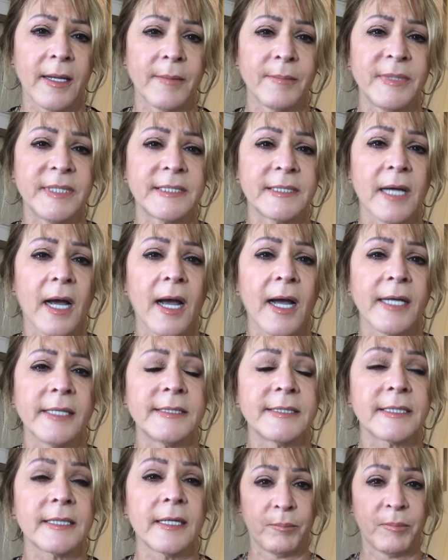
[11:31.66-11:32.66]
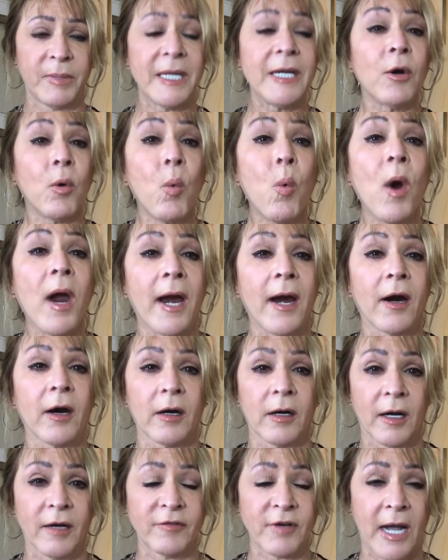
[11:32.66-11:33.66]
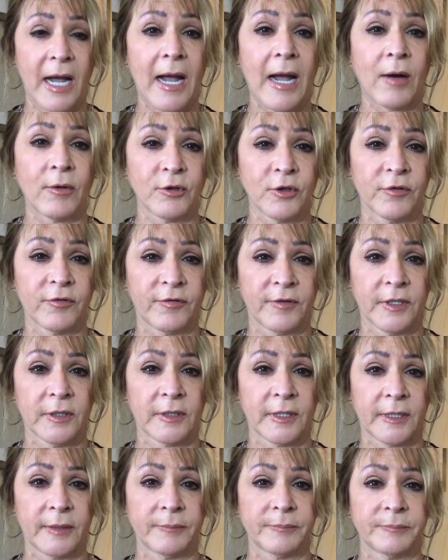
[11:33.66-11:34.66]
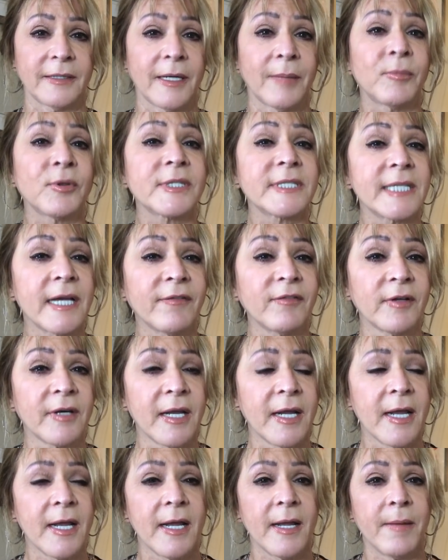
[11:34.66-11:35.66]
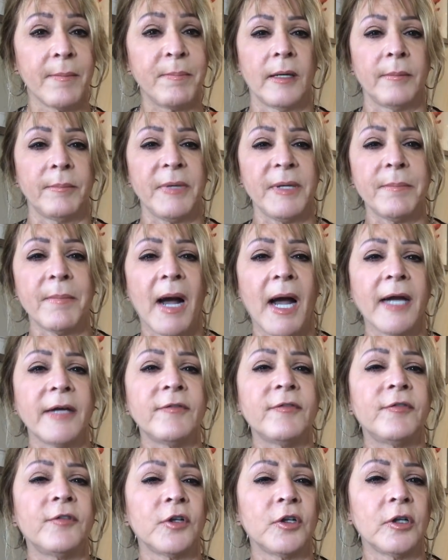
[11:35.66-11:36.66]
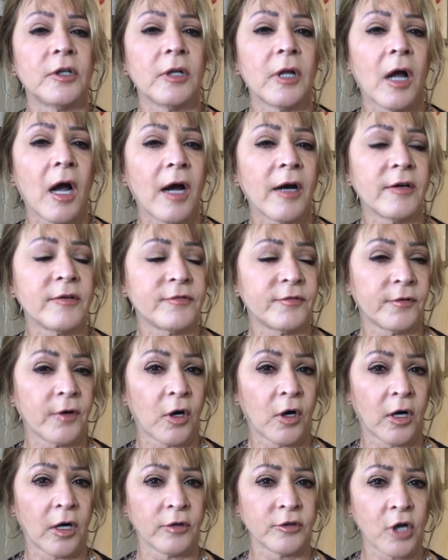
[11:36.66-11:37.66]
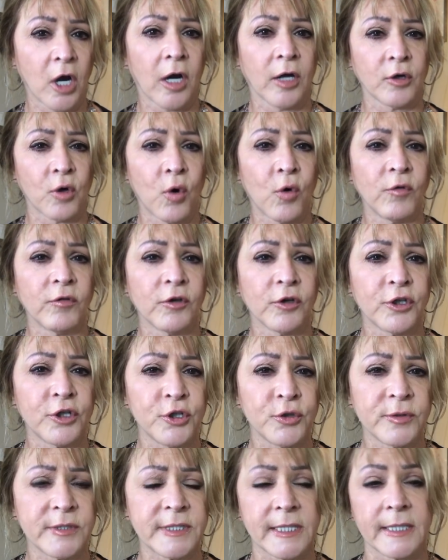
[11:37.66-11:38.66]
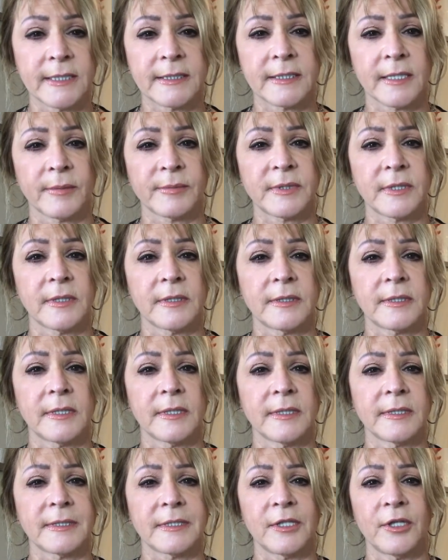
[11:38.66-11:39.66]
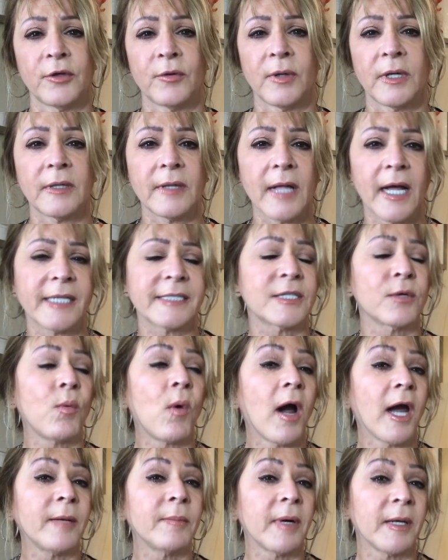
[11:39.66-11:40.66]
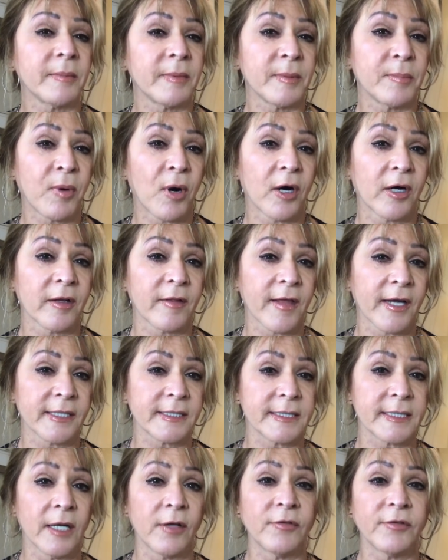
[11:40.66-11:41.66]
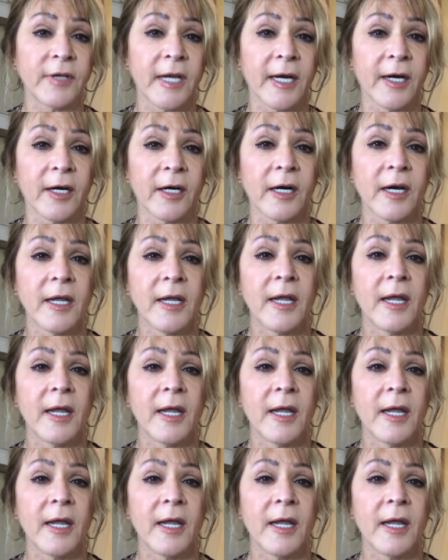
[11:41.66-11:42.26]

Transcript: Besides being aware of how you're feeling. Number seven, be mindful of not overusing substances. You know, a glass of wine might be part of that self care,